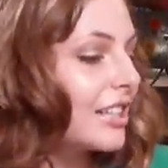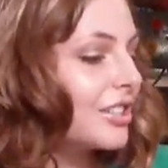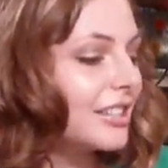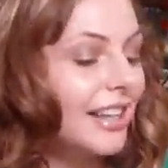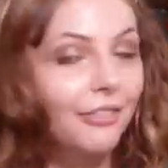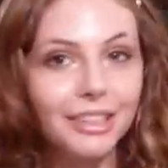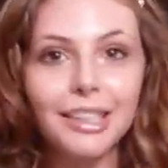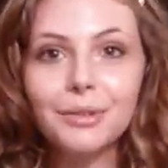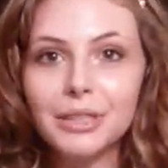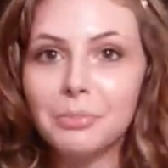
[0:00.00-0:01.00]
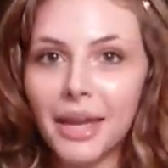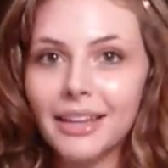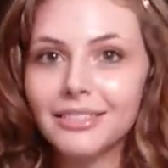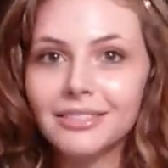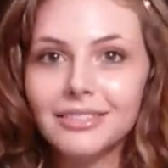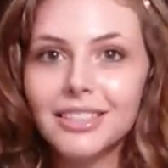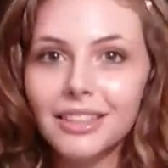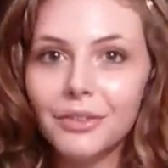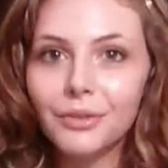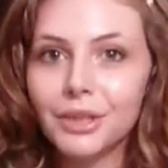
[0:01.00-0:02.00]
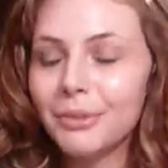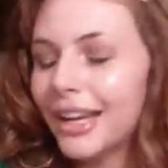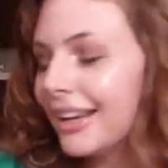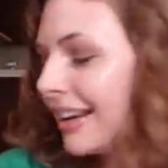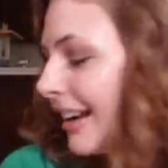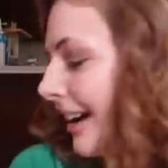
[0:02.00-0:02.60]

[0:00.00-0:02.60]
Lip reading: She definitely was made to live with me.